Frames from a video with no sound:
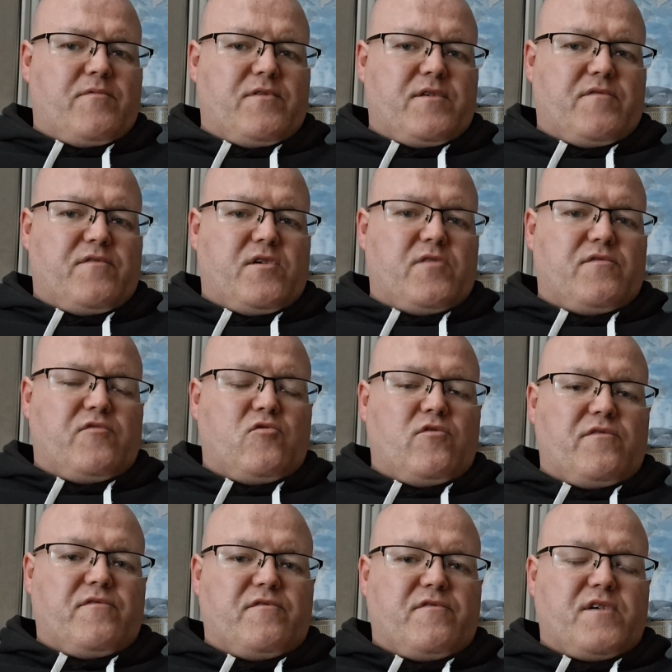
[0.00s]
for the third,
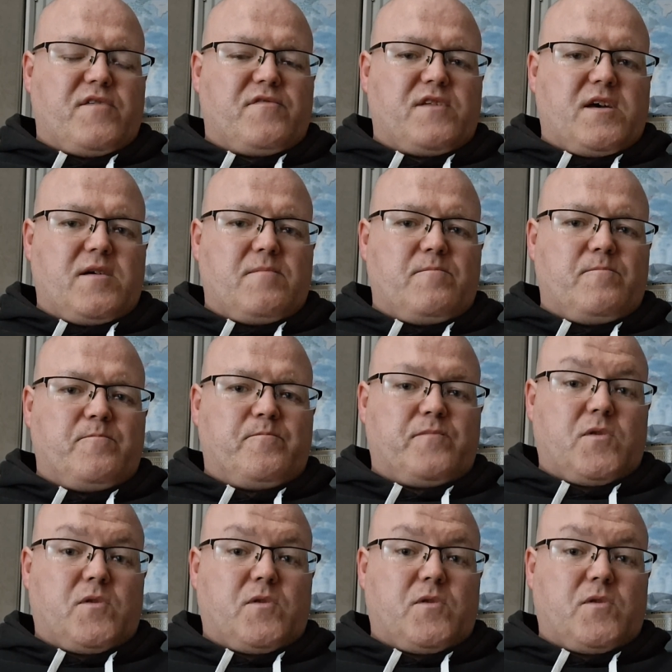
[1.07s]
fourth, and fifth time?